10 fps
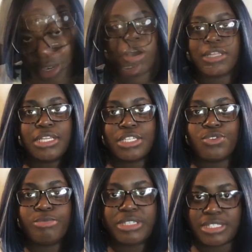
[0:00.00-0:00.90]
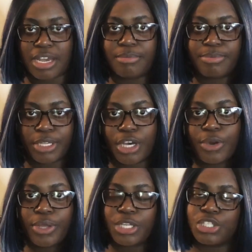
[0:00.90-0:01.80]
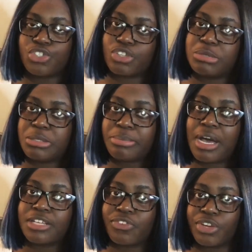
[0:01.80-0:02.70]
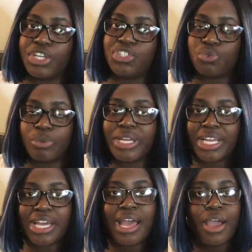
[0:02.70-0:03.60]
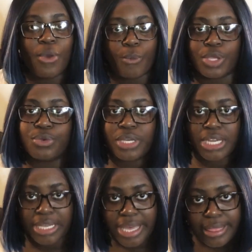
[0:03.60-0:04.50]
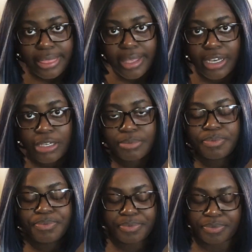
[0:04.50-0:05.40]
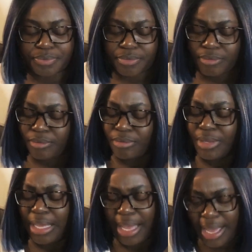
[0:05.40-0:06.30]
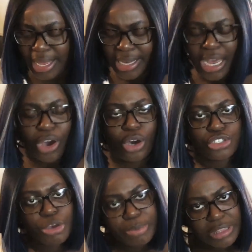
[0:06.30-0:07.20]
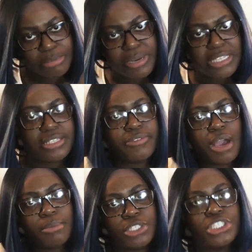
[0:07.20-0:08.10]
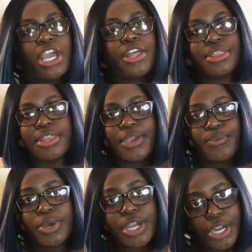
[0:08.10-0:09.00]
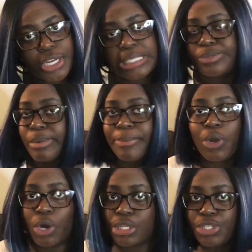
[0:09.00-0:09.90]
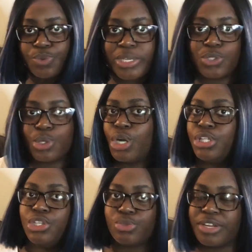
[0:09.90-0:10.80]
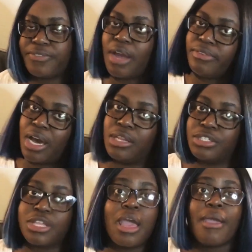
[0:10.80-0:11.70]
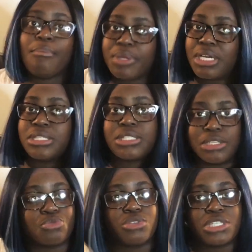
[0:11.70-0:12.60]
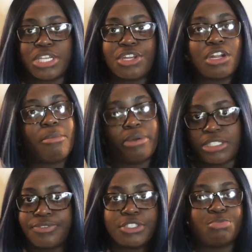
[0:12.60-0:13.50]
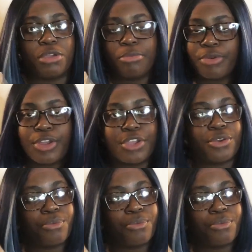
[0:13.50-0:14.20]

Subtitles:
All the links will be down below in the description box for each wig where you can get them. And I'll also put the price of how much they were, because remember, all these wigs are under $25 because, sis, we're staying on a budget for spring break.